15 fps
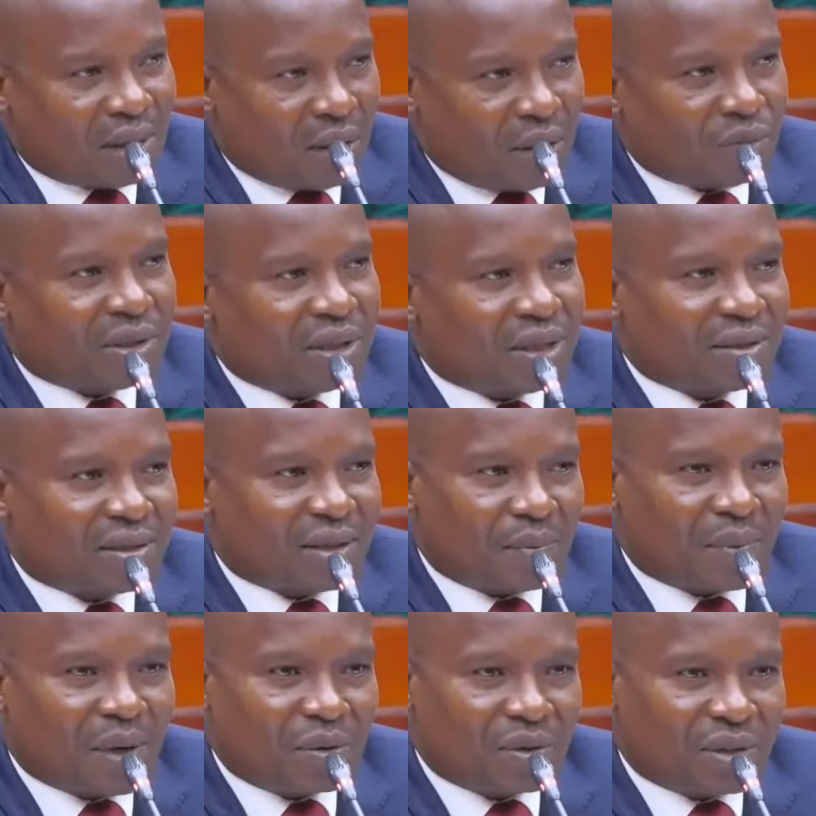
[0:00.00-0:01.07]
county, and
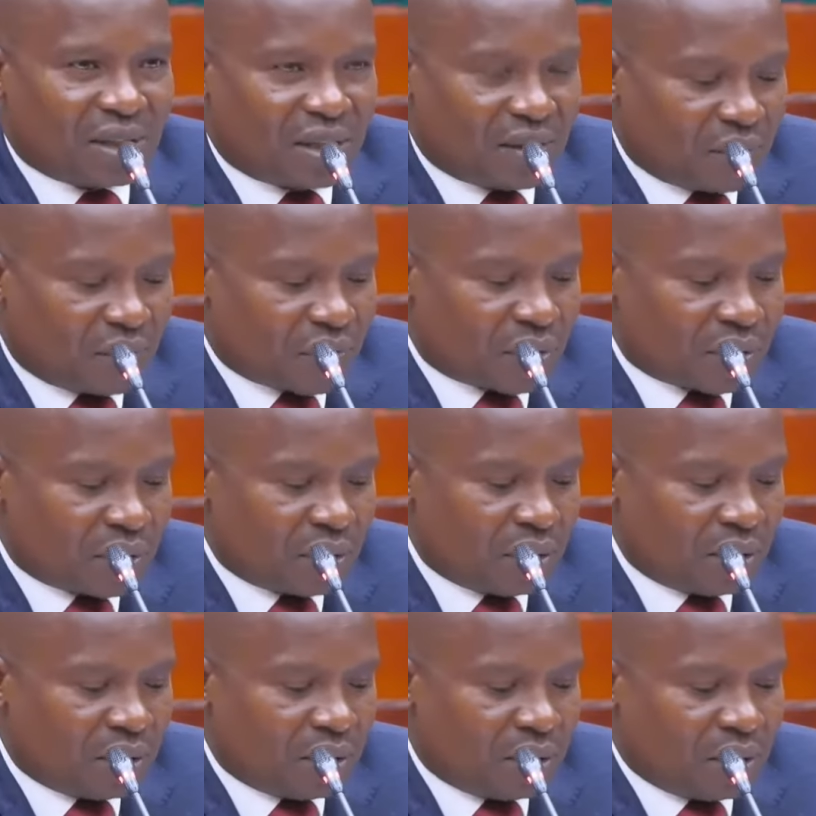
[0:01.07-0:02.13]
sub-county levels
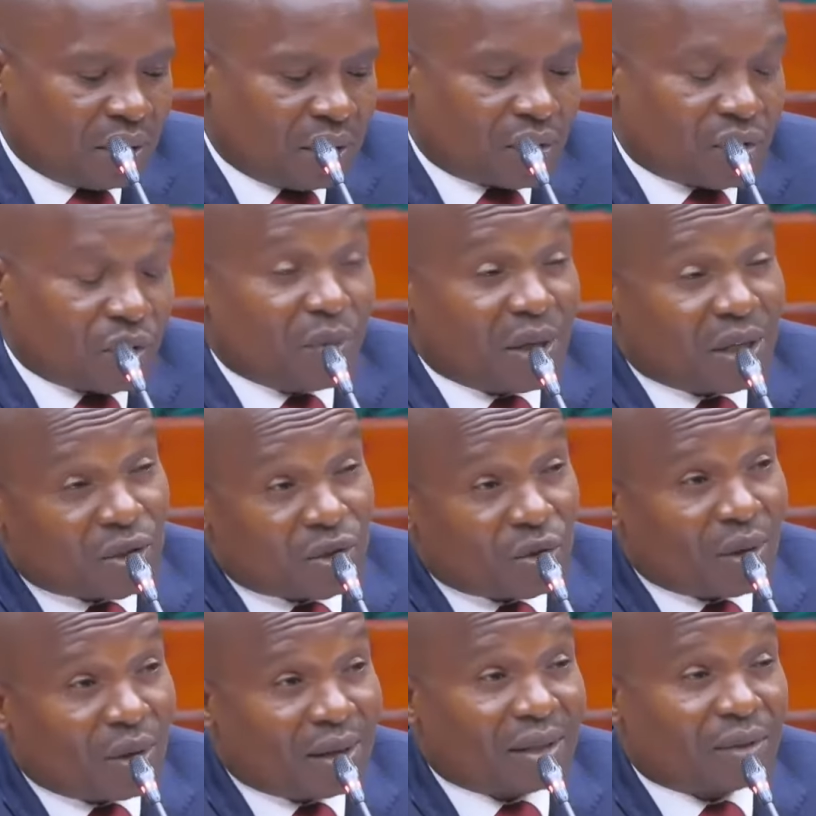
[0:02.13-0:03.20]
to make
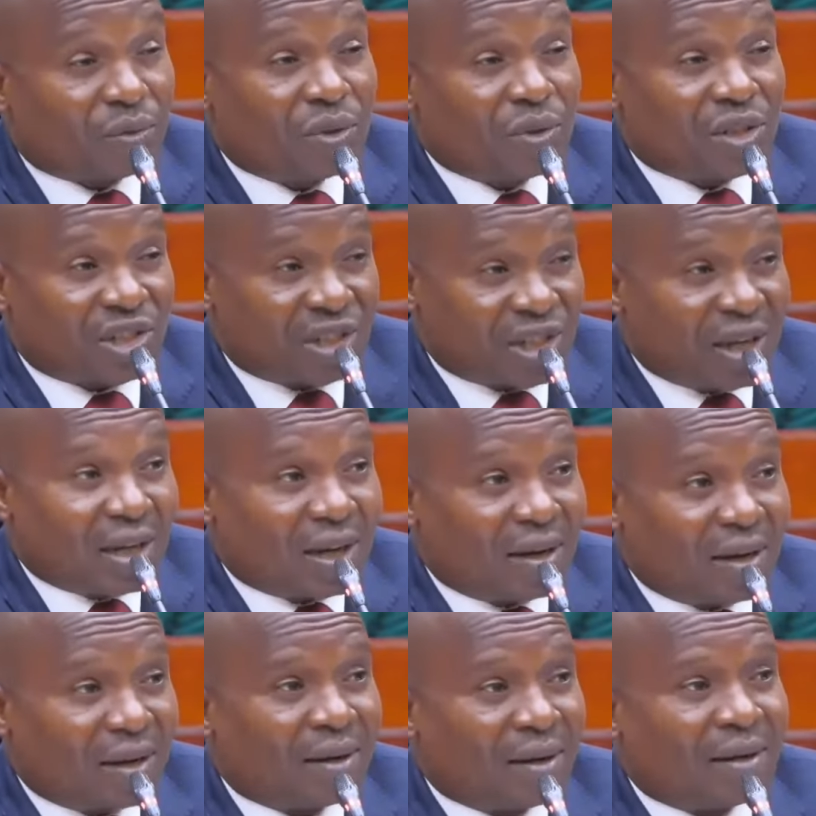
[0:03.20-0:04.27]
sure that we
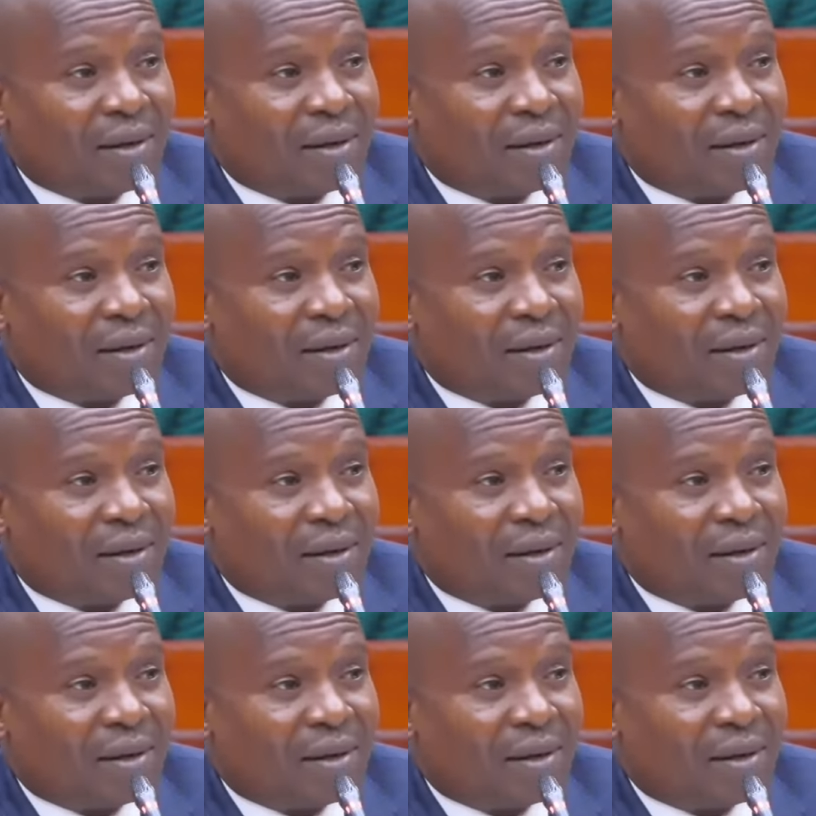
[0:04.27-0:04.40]
share